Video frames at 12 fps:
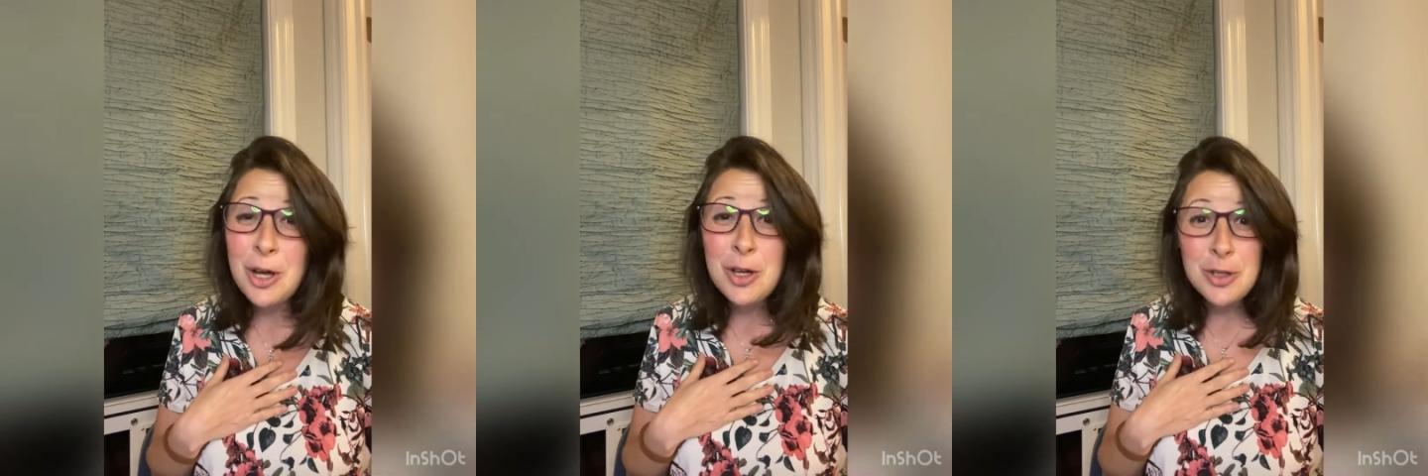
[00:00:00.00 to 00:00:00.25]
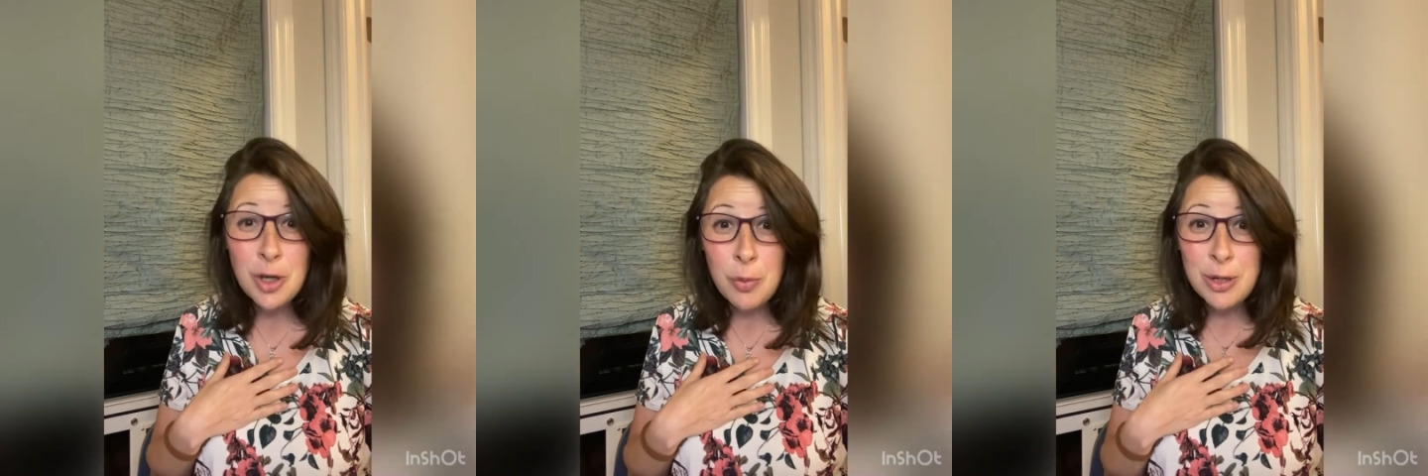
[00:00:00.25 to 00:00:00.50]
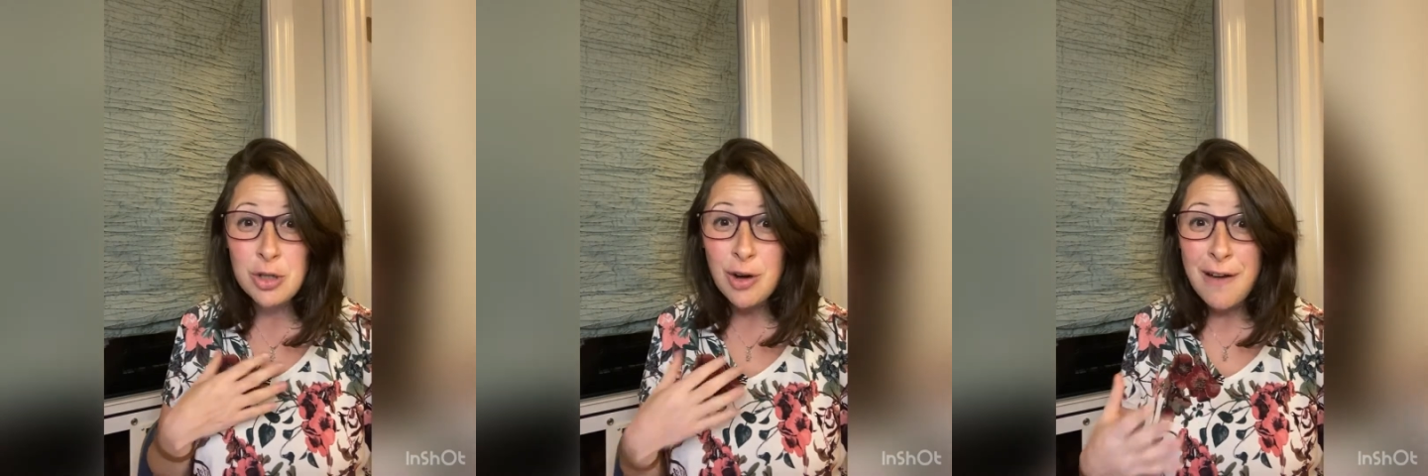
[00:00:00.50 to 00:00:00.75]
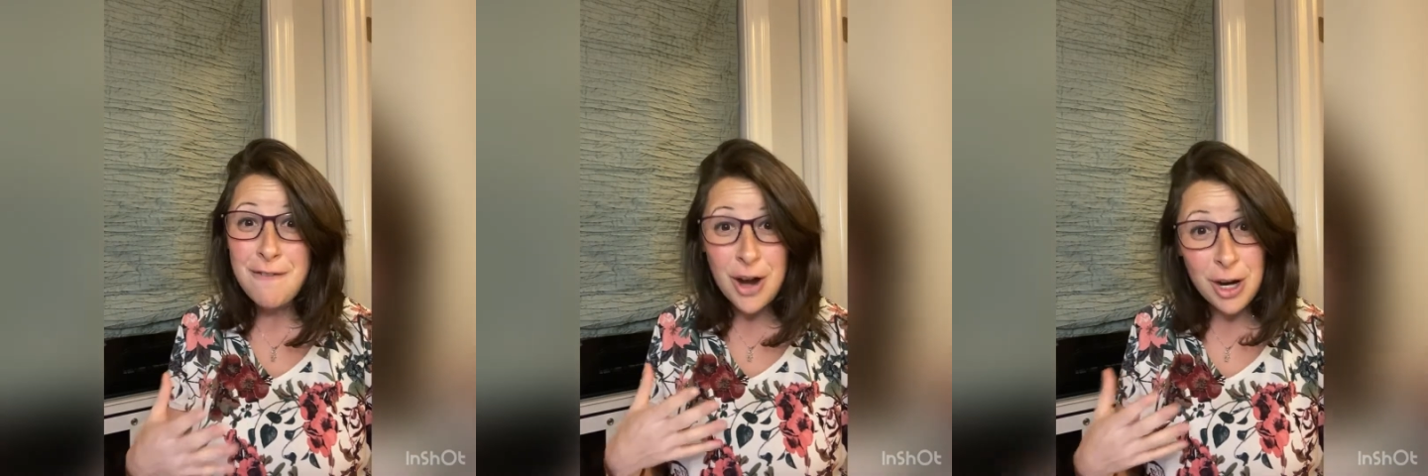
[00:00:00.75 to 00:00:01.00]
So we try
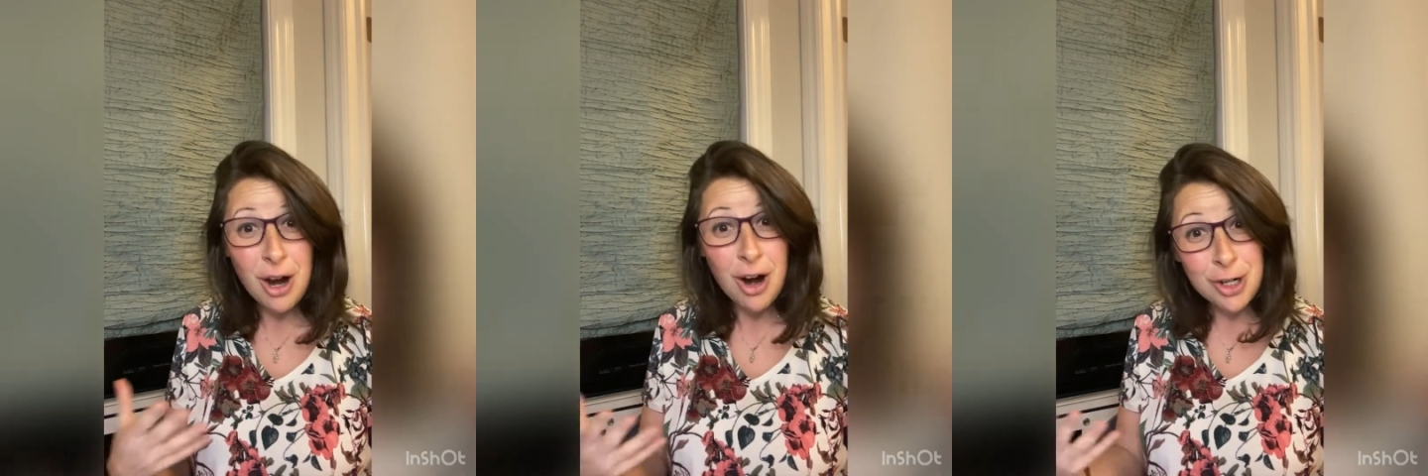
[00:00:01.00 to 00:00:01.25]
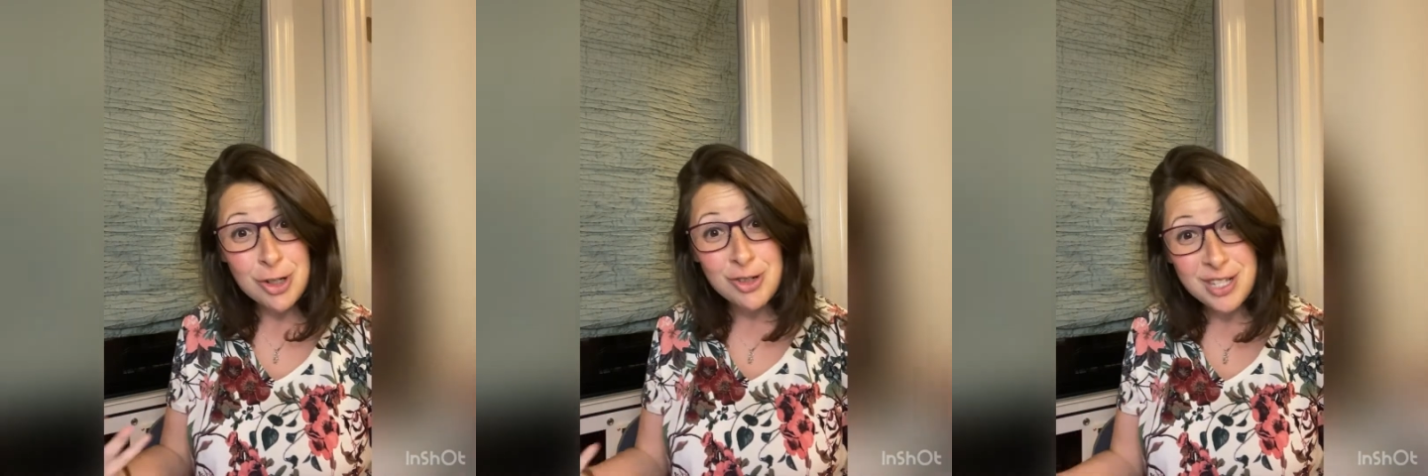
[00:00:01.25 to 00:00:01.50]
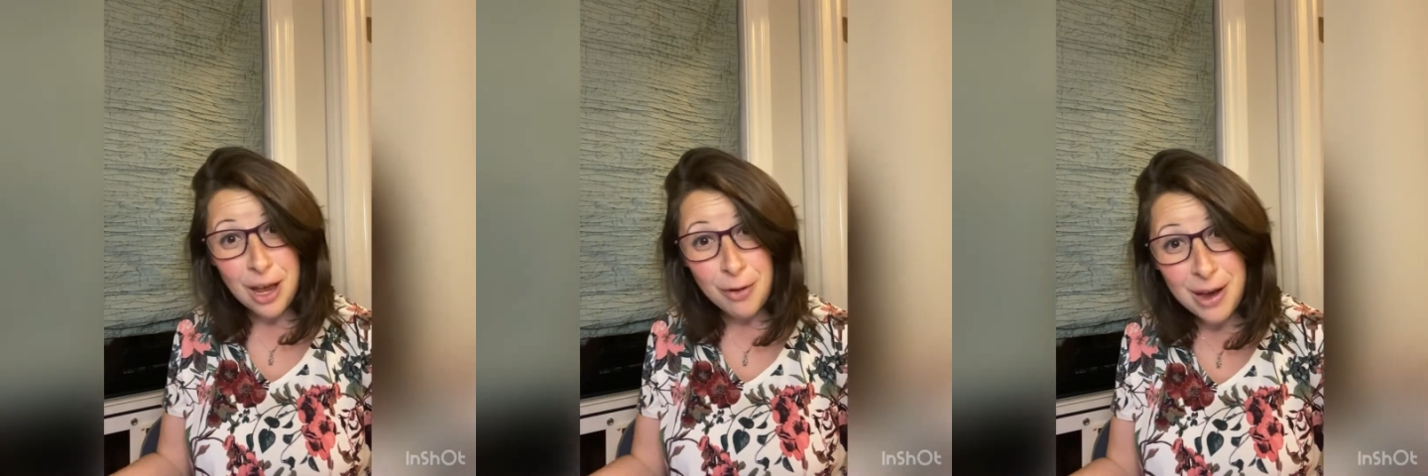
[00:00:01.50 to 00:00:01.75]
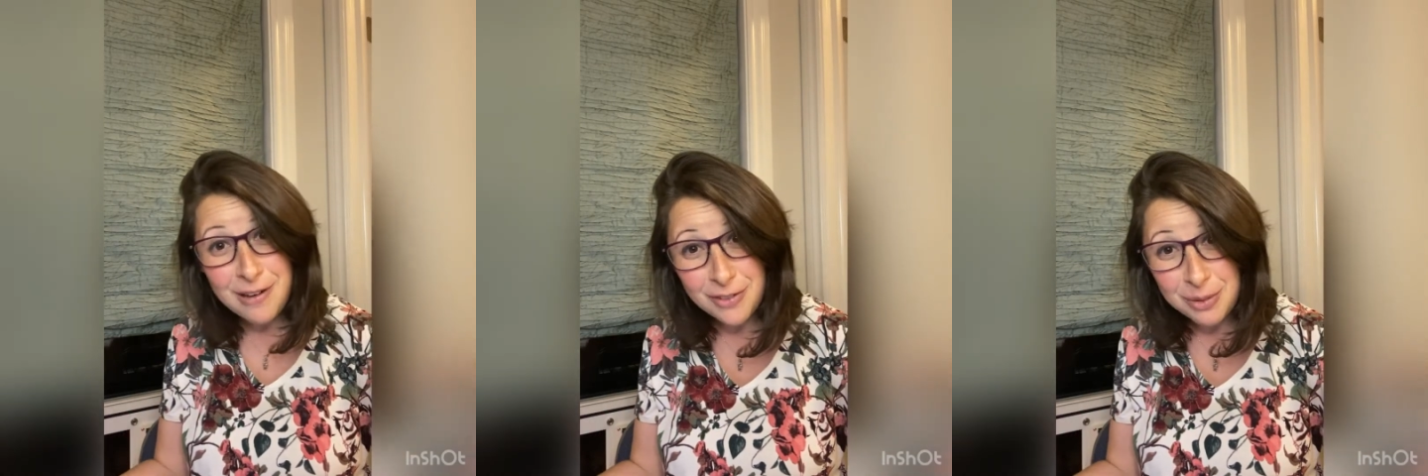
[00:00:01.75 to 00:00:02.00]
very hard to stay
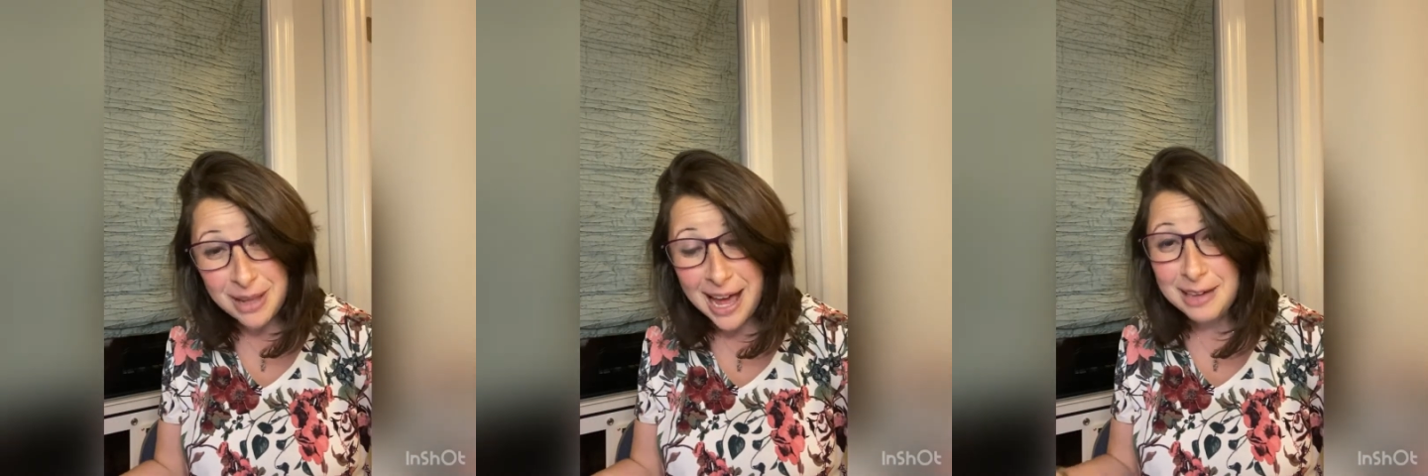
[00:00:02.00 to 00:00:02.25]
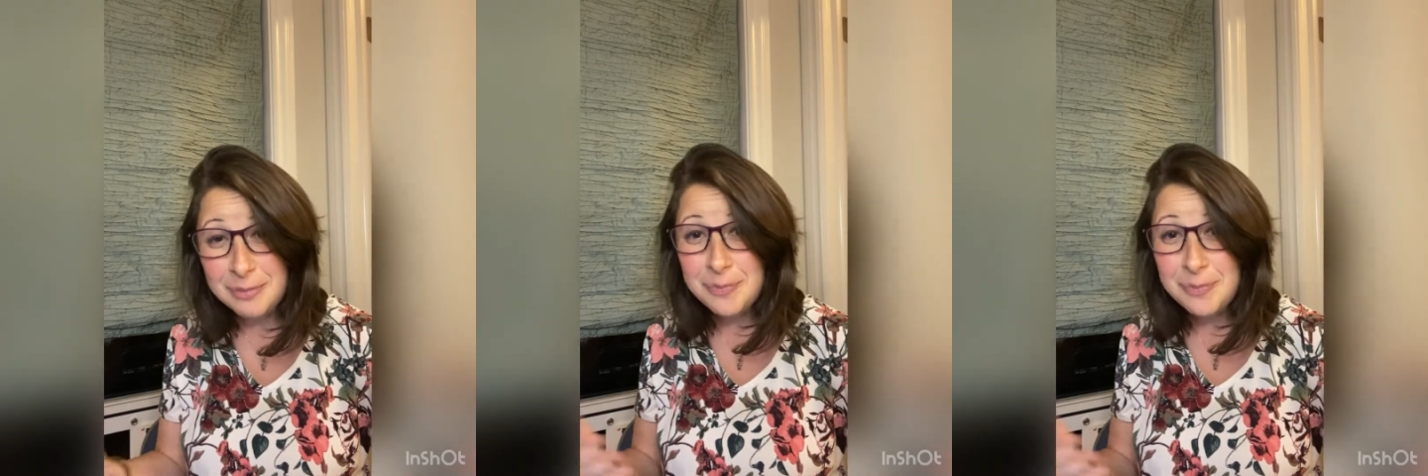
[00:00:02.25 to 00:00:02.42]
away from that.